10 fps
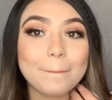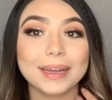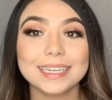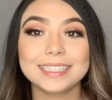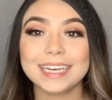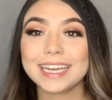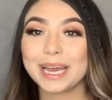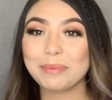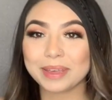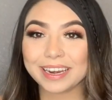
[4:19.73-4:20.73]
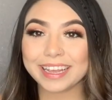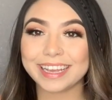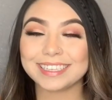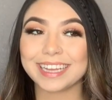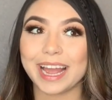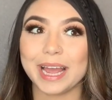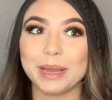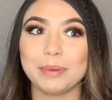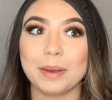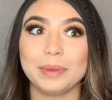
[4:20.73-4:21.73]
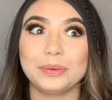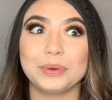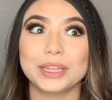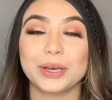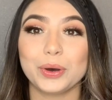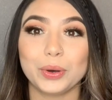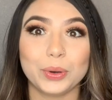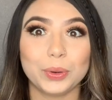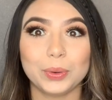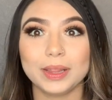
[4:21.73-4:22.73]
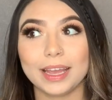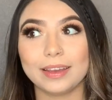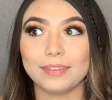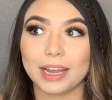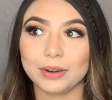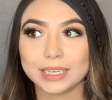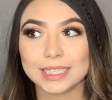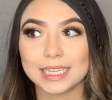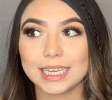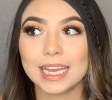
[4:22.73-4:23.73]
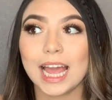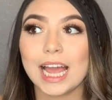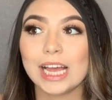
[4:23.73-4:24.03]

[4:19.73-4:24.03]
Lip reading: but it didn't come in time with the whole like virus thing.